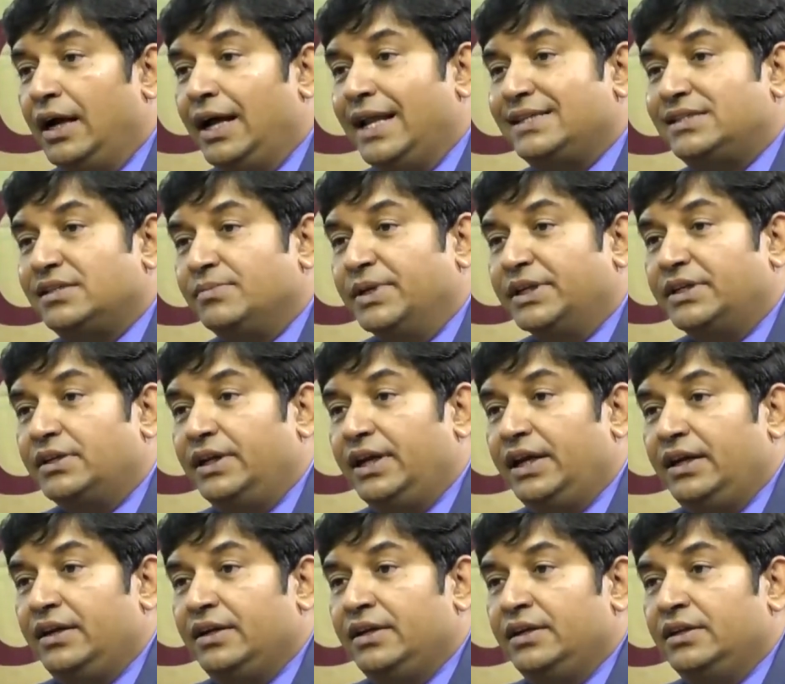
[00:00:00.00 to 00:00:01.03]

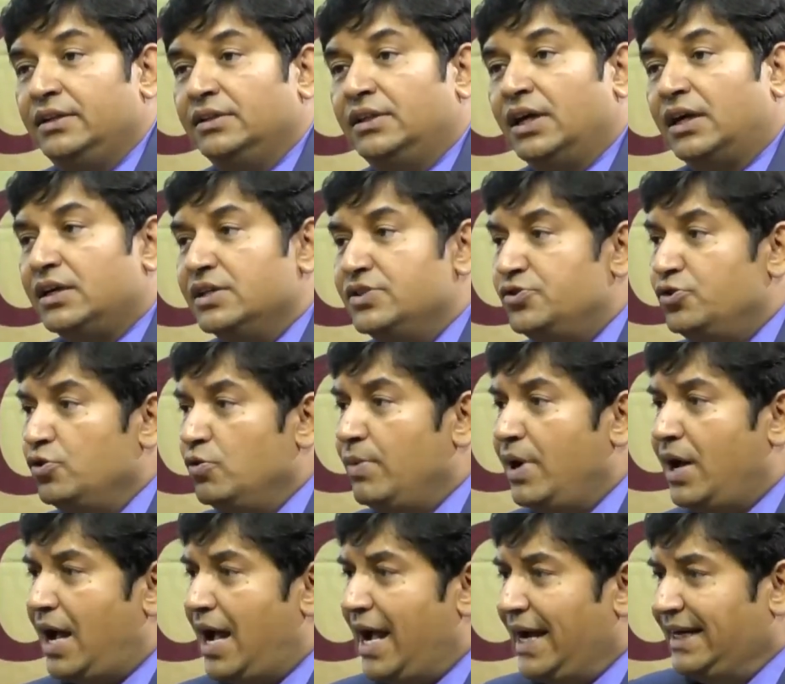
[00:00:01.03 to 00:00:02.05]
Ultimately, the
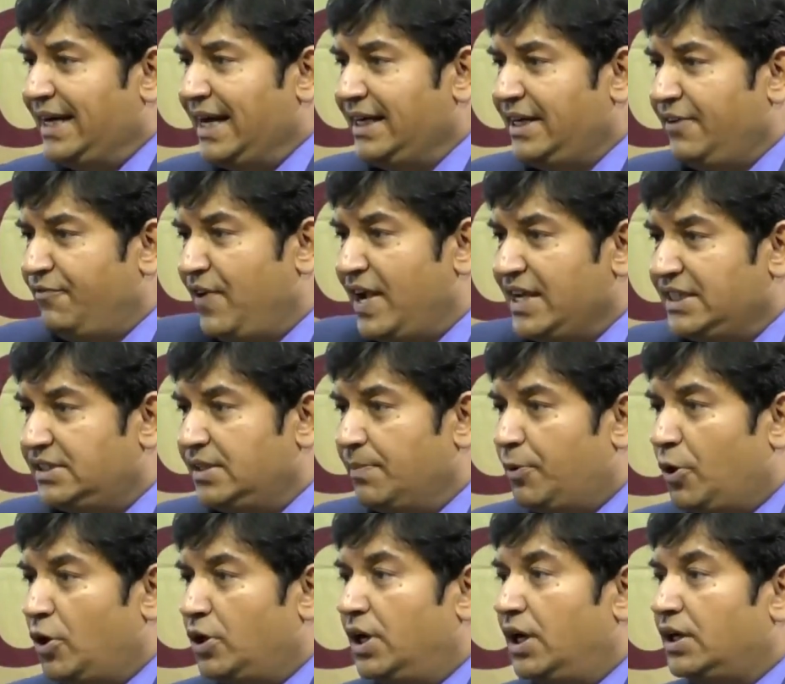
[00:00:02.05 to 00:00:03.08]
consumer identifies the
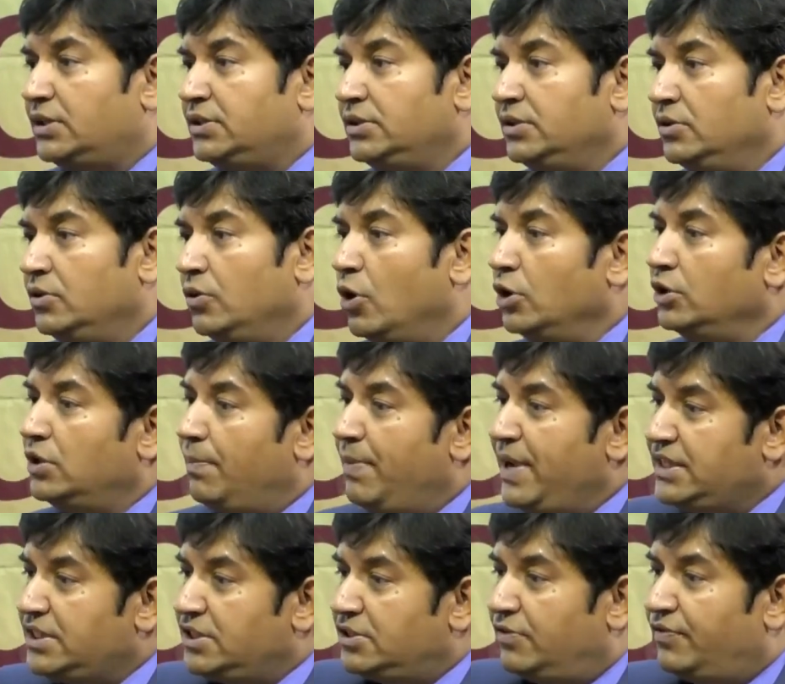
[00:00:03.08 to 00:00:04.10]
product on the
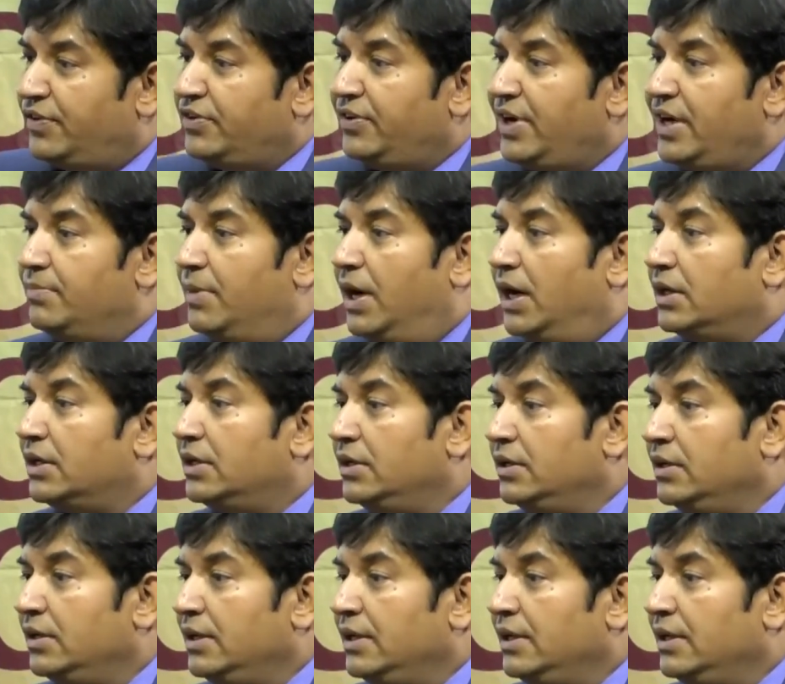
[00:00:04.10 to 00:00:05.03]
basis of a trademark.